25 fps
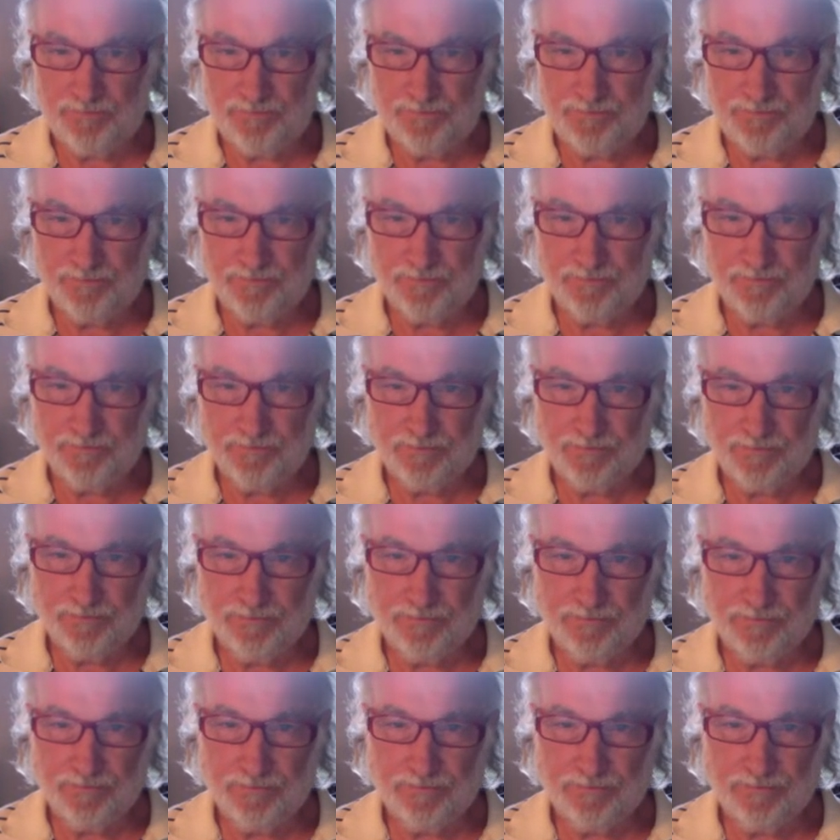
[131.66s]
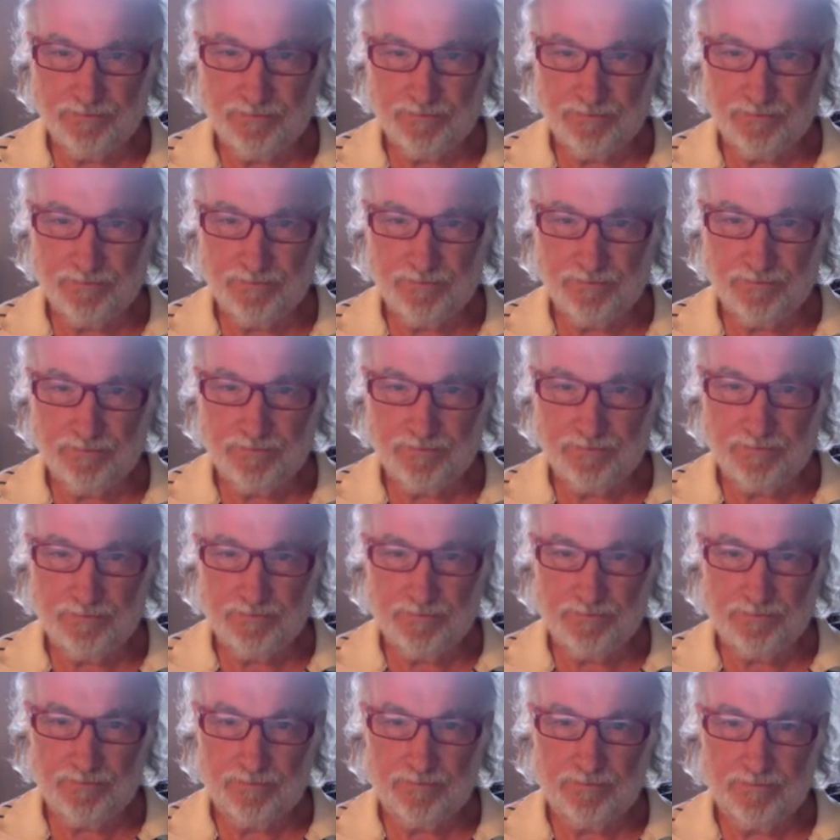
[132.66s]

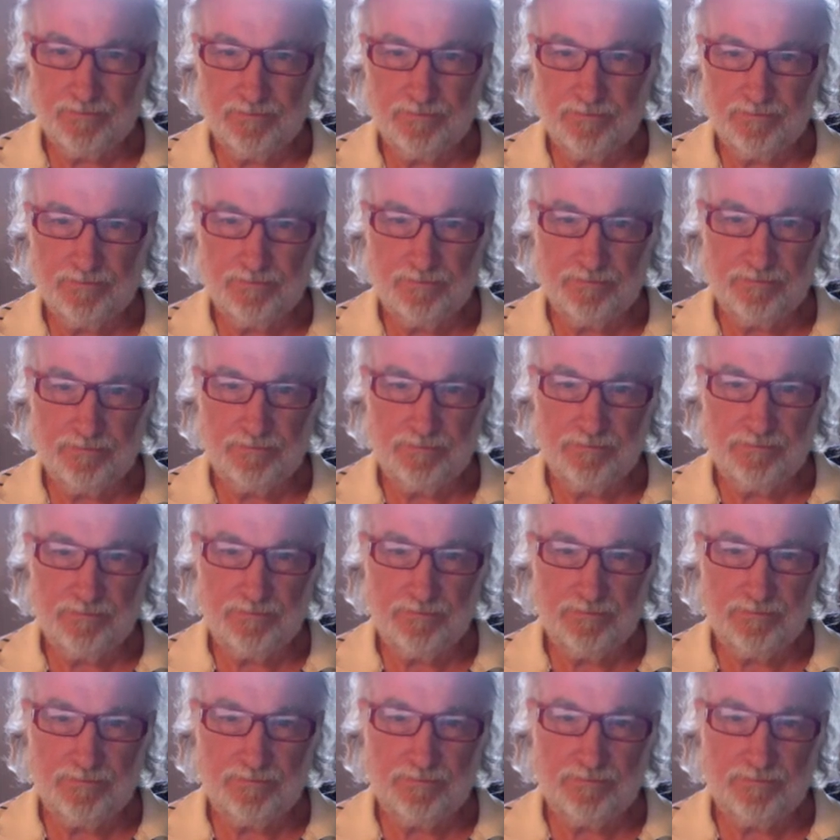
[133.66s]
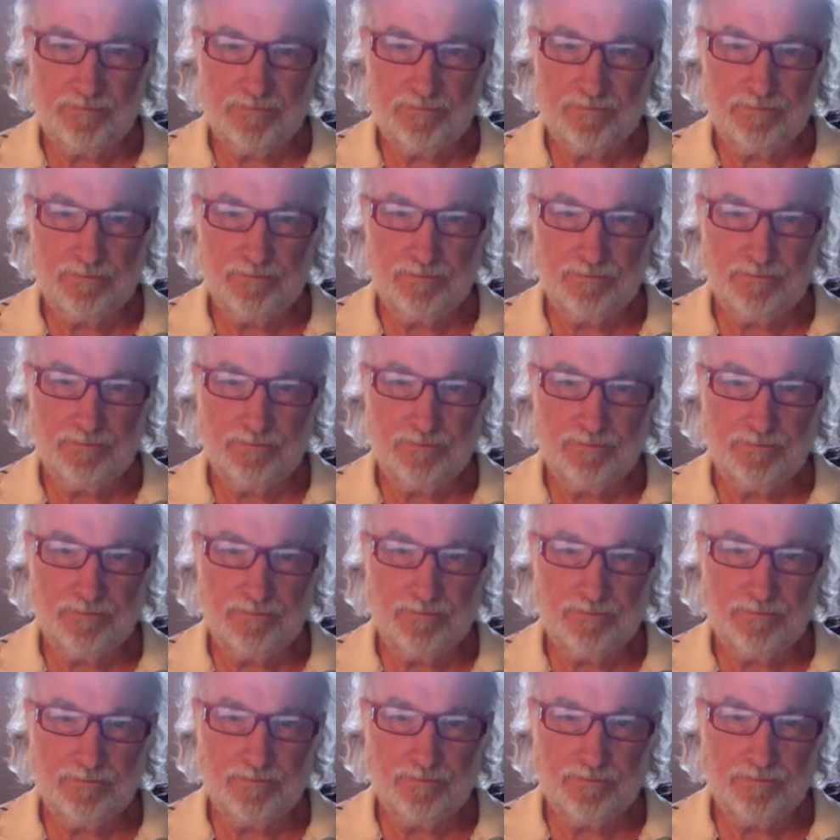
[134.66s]

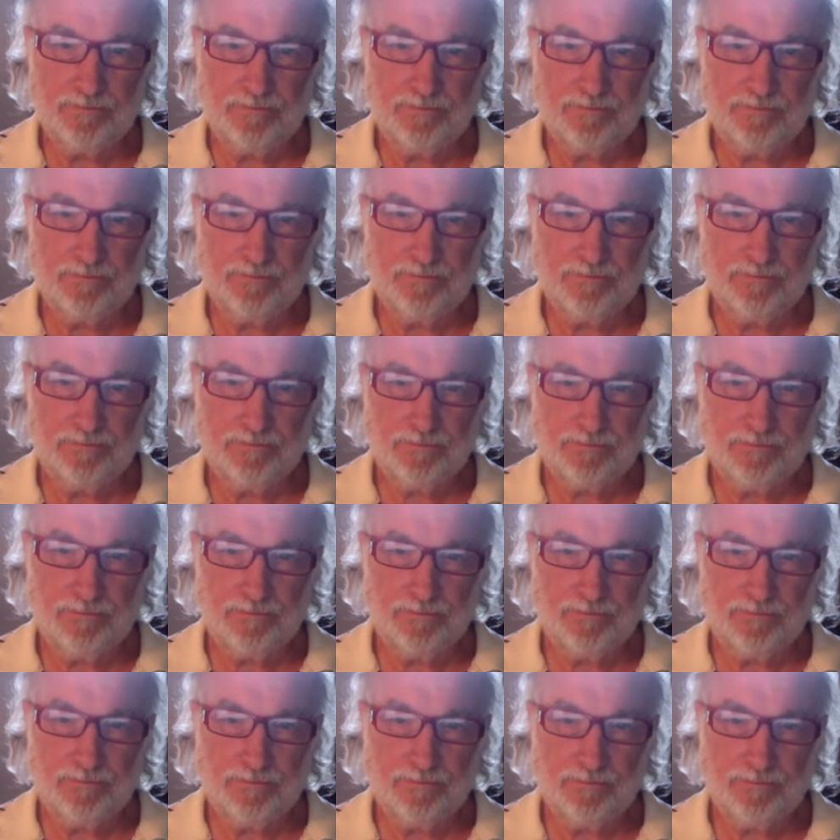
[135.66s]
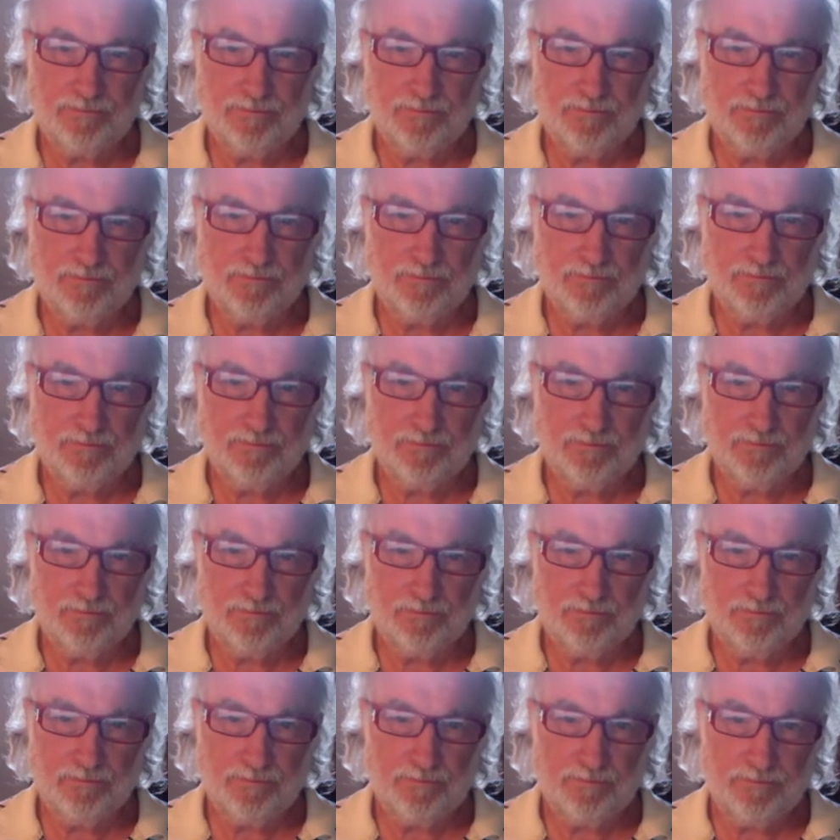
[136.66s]

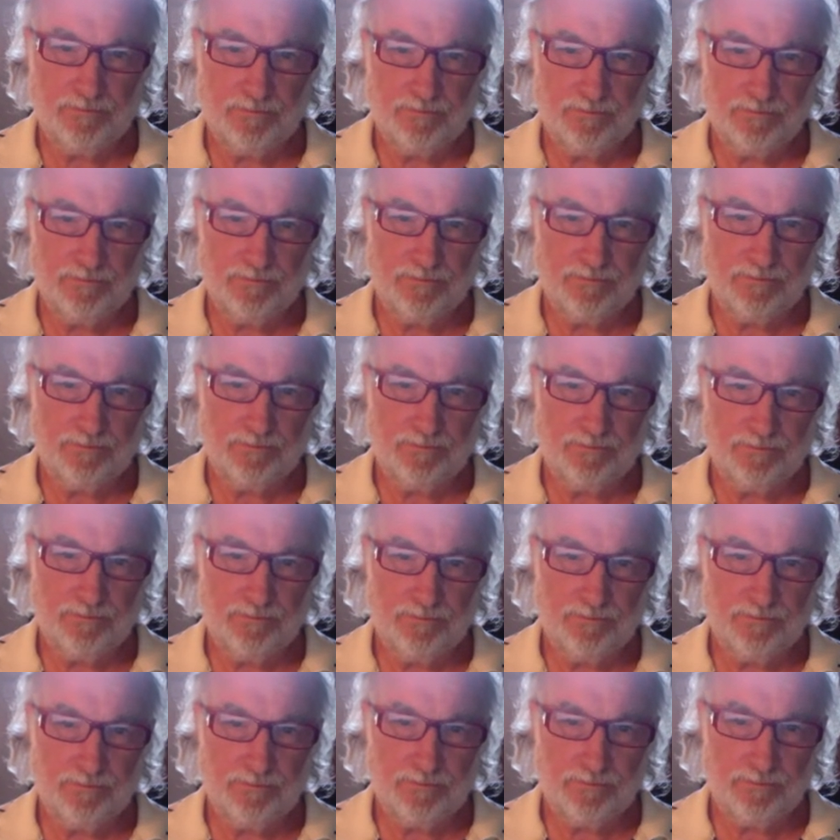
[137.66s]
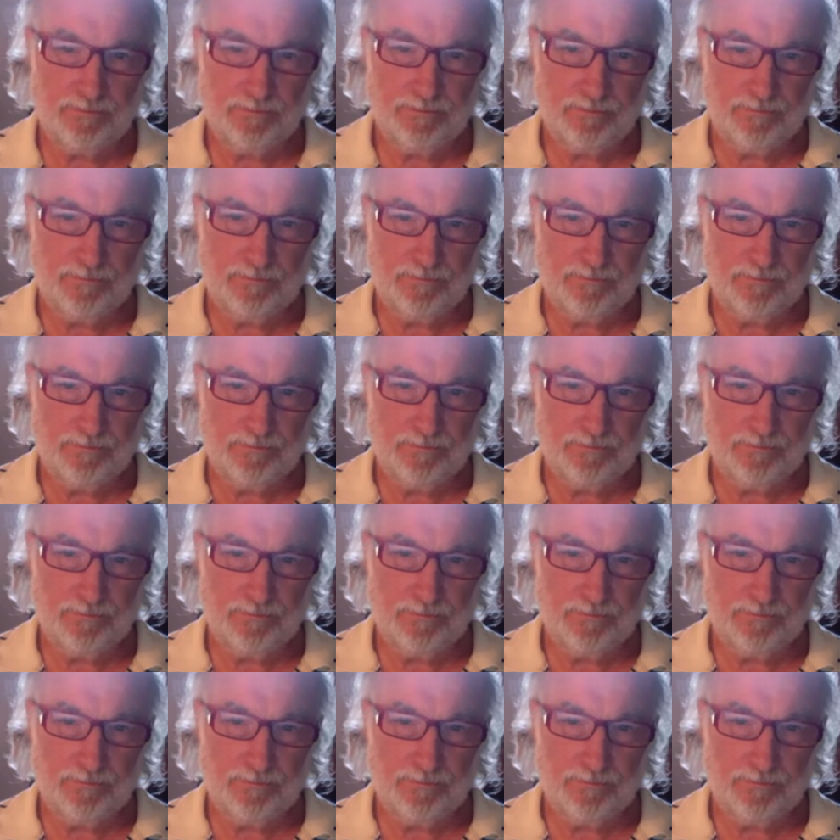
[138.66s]
[no speech]